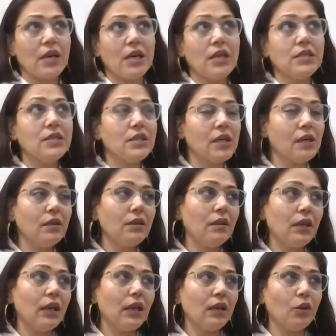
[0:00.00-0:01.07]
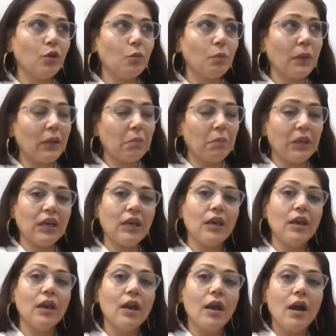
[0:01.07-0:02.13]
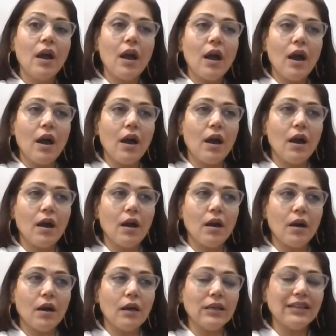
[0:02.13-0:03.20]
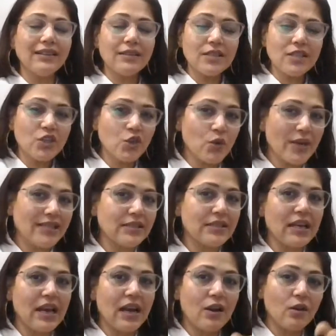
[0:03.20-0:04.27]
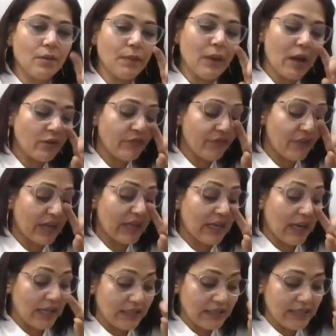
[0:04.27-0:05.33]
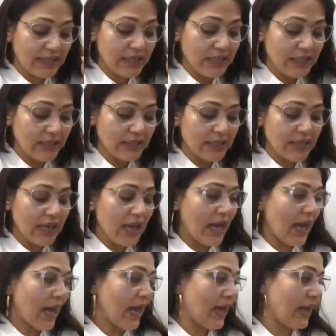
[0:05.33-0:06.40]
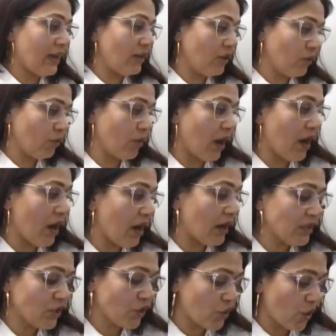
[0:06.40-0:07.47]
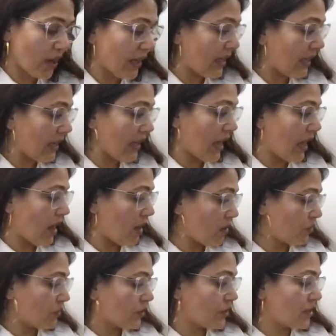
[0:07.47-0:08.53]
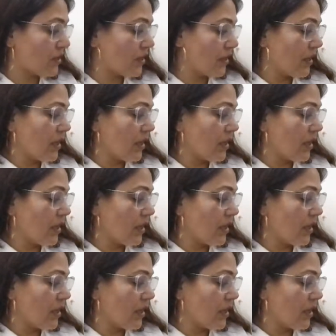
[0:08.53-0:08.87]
internally, you may be a little stressed out about finances, and you are trying out